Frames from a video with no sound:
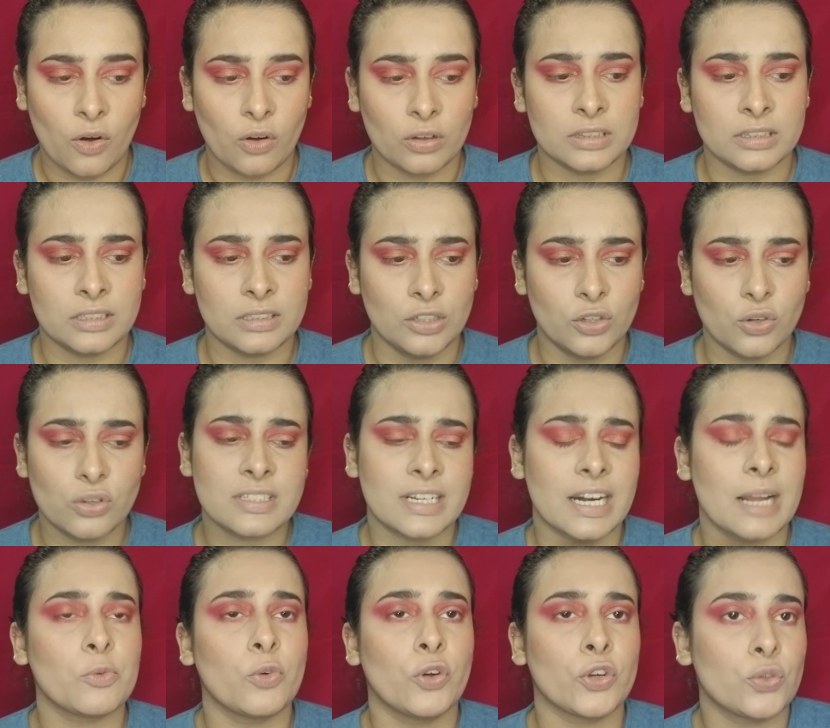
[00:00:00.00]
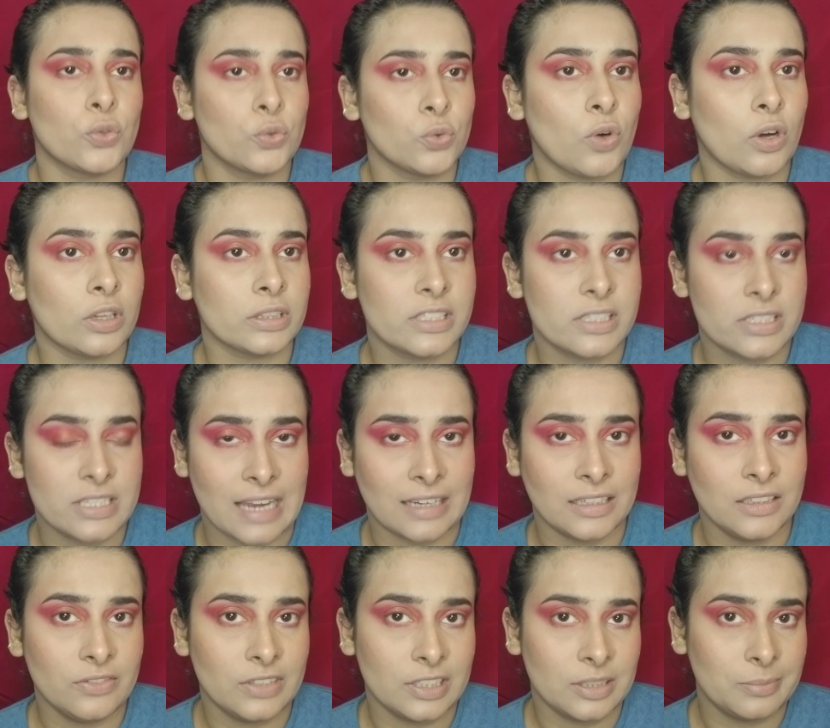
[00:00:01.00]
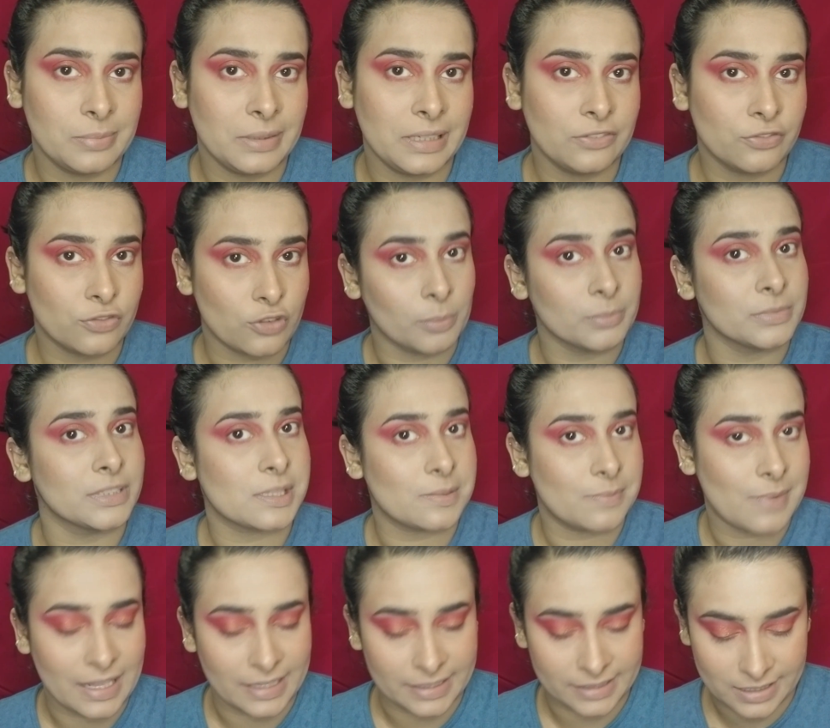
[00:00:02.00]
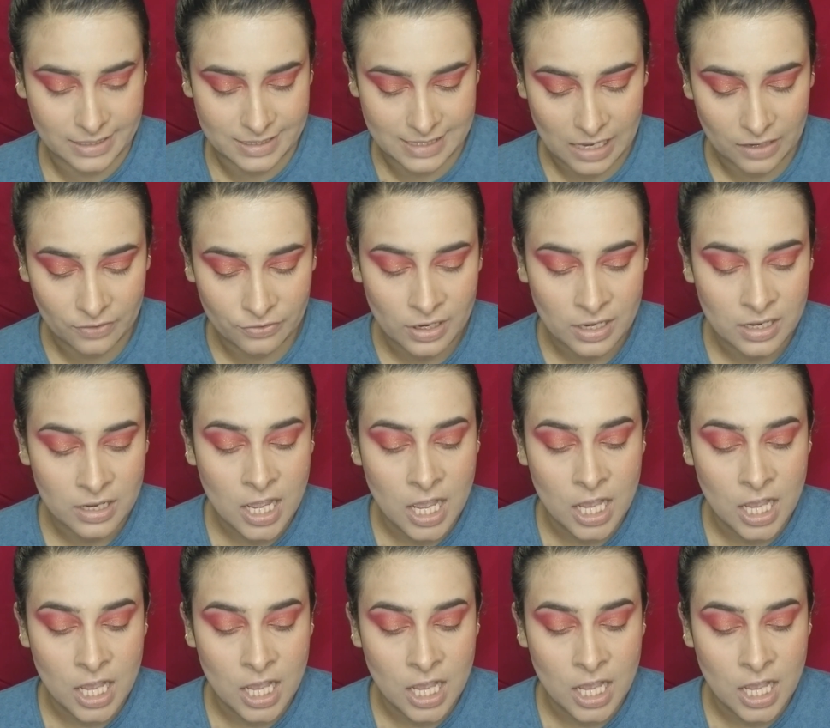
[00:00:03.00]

all the looks that I'm going to do on this channel will be from this palette itself.